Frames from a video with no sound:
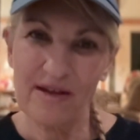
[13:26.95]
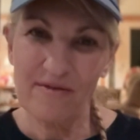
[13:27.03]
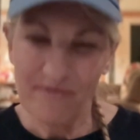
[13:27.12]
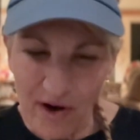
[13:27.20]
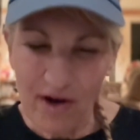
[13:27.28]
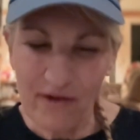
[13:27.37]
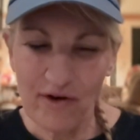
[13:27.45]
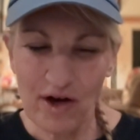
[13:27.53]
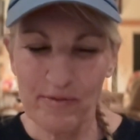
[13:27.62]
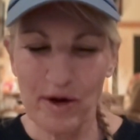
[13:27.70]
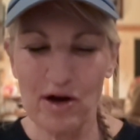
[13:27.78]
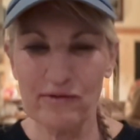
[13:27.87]
Very, very
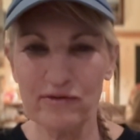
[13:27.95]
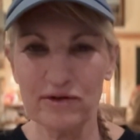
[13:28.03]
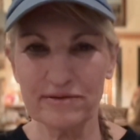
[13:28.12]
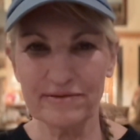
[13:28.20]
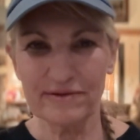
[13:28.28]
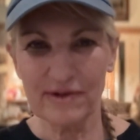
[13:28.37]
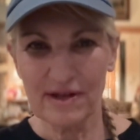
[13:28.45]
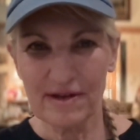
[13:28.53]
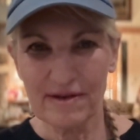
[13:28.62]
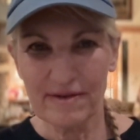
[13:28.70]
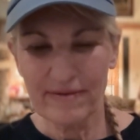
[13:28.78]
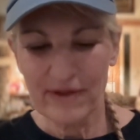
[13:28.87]
powerful.
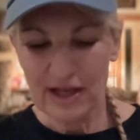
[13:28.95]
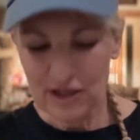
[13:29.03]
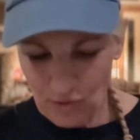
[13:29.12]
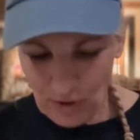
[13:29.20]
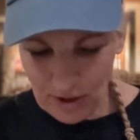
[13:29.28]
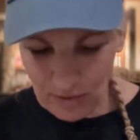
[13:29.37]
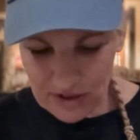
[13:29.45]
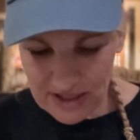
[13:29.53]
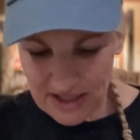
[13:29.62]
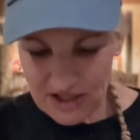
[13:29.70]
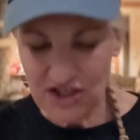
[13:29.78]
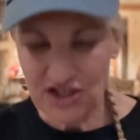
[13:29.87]
21
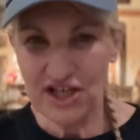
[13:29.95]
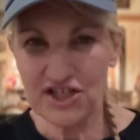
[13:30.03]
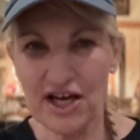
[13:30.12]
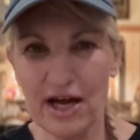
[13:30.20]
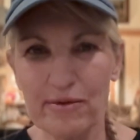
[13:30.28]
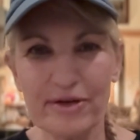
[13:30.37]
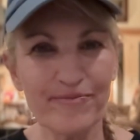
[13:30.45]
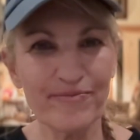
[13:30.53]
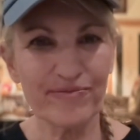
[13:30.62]
days to change a habit.